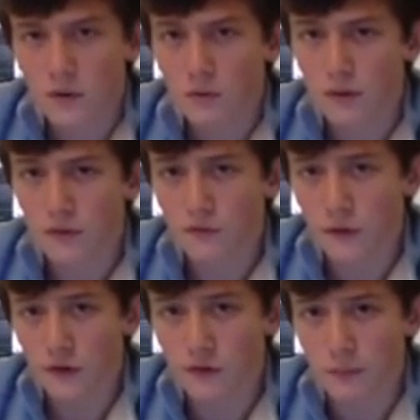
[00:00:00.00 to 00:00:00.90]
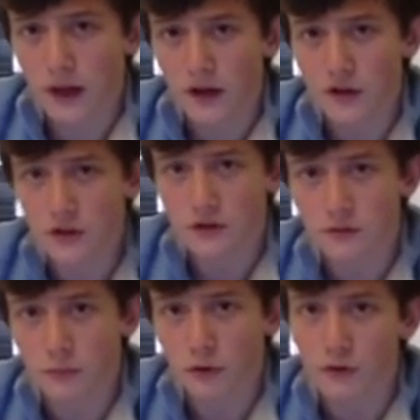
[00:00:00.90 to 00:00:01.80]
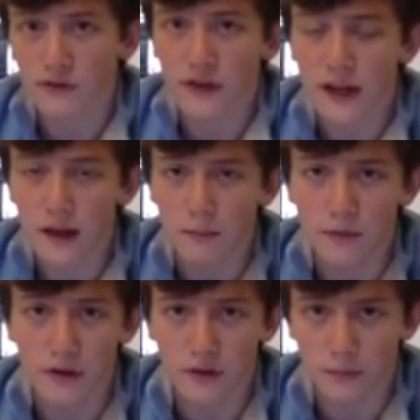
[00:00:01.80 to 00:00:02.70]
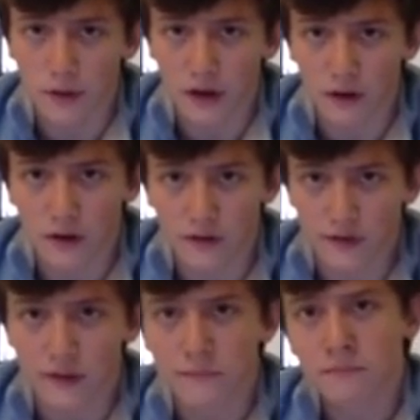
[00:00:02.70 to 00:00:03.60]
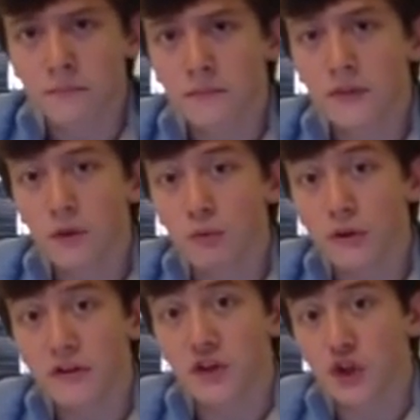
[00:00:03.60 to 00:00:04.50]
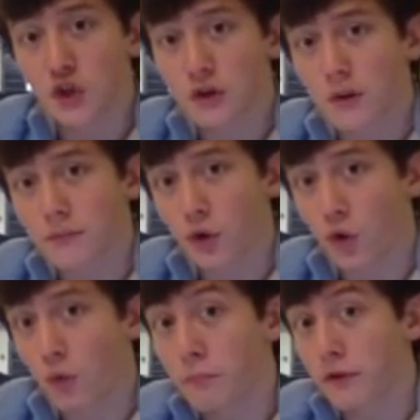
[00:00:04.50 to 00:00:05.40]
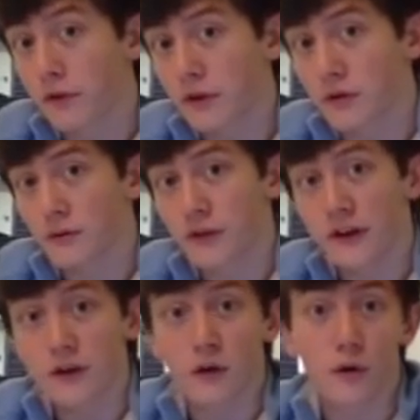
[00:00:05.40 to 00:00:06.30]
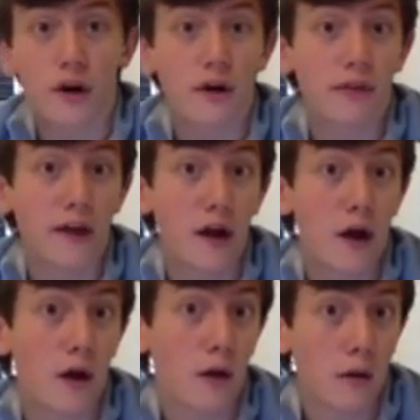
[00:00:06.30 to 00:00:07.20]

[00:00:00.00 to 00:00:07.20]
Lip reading: When the first Spanish explorers came to the Americas, they really shook up the whole political thing going on there.